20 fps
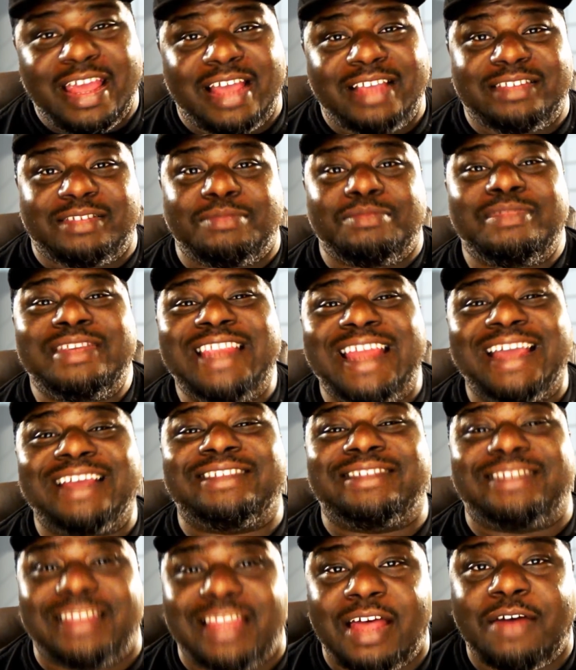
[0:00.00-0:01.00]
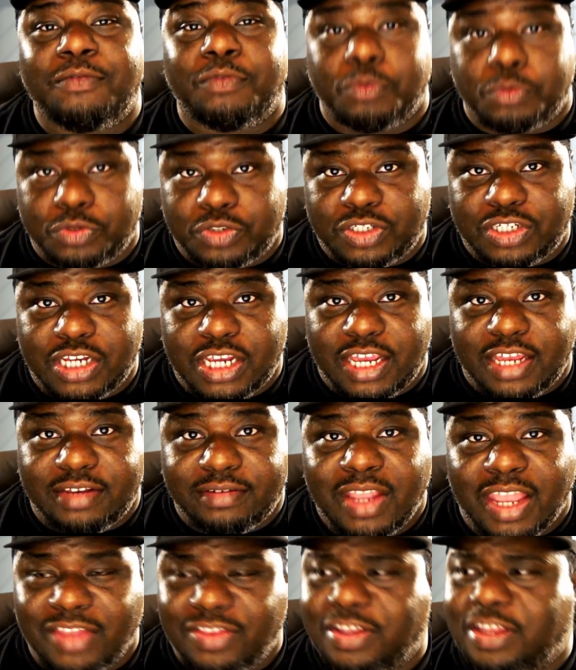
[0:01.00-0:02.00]
That's some next level shit.
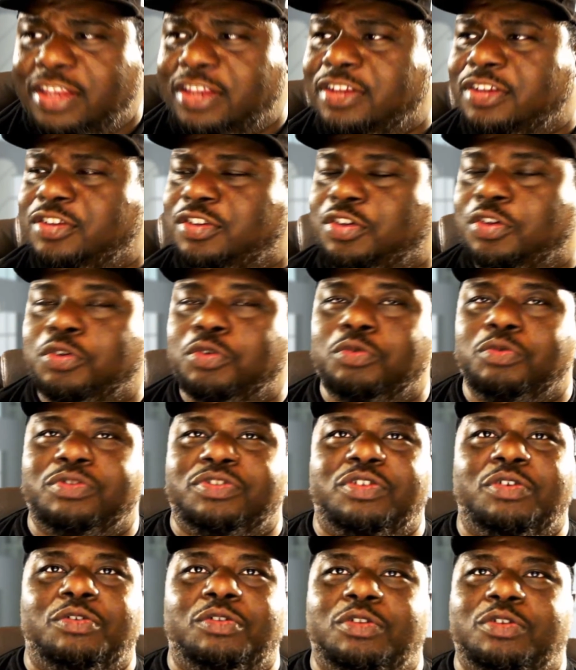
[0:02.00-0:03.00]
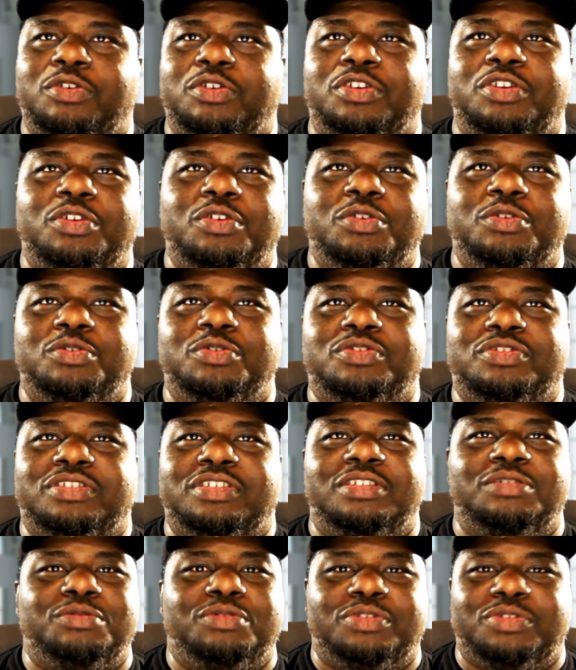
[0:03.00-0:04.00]
And then the dude was on the
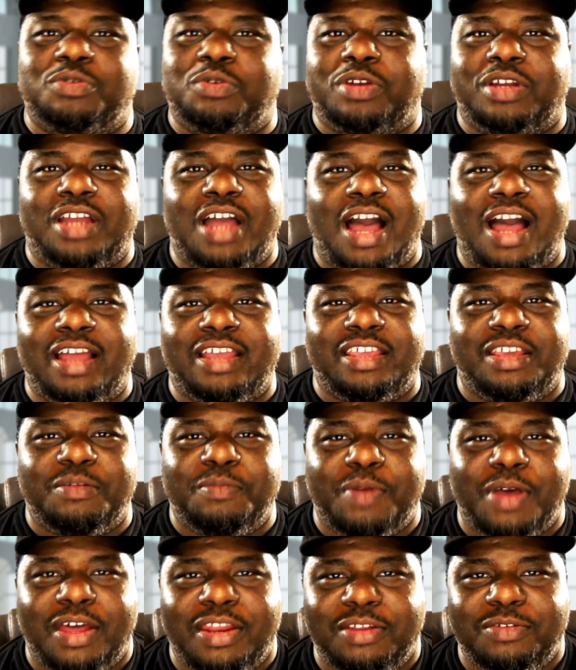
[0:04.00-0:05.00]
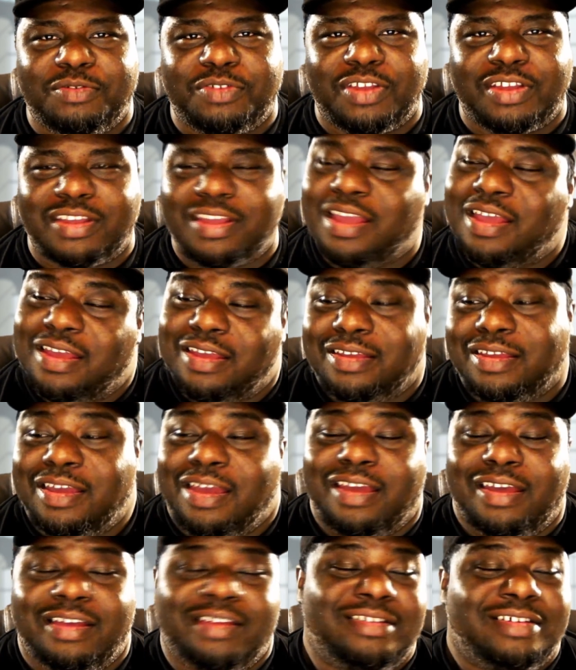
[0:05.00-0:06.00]
news. He was sort of cocky about it. He was like,
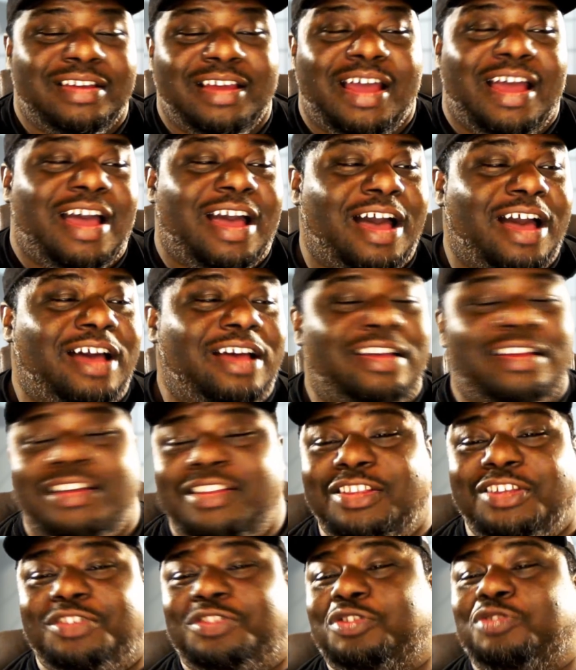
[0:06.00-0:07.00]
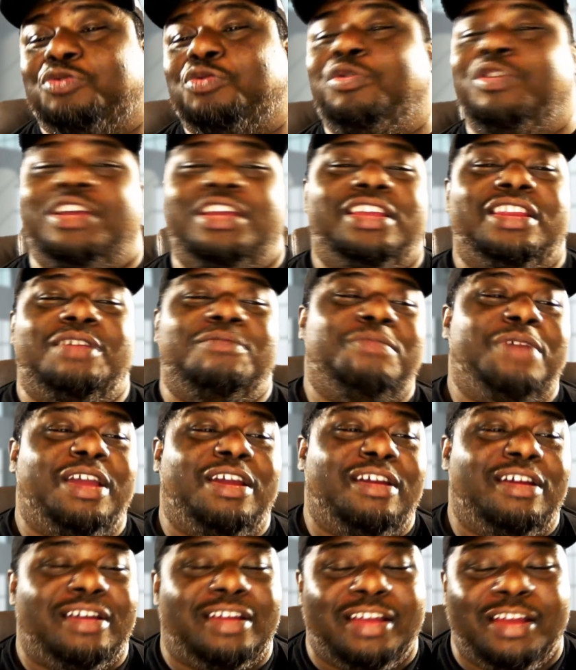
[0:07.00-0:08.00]
yeah, there's 3 in
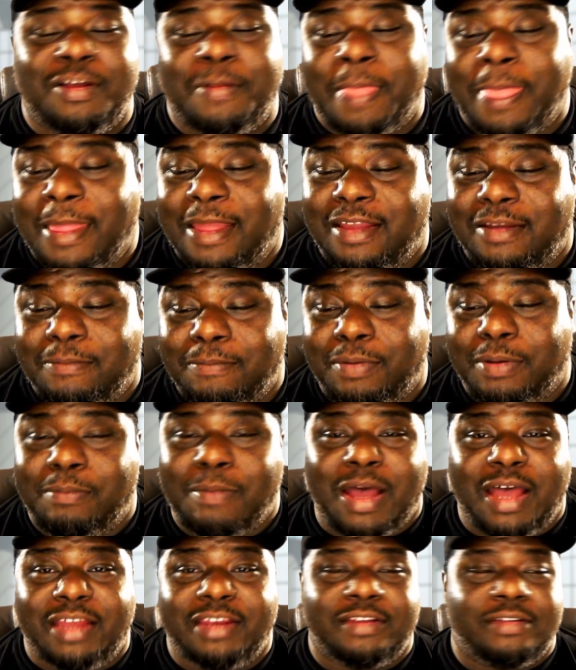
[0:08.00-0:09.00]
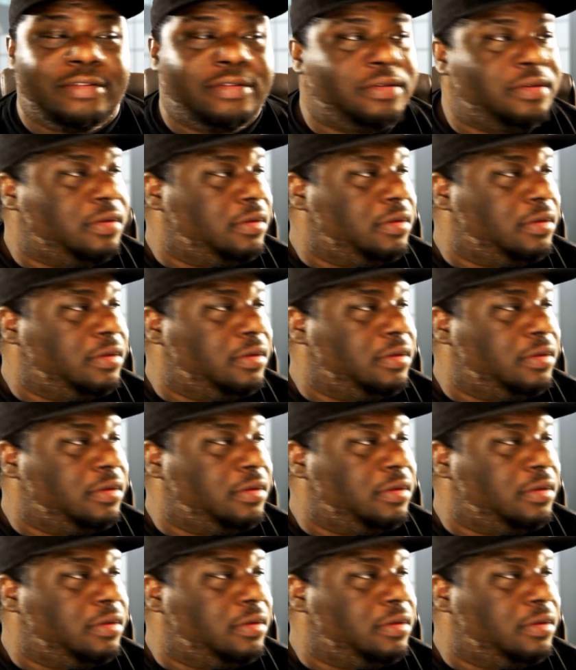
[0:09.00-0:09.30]
America, but mine...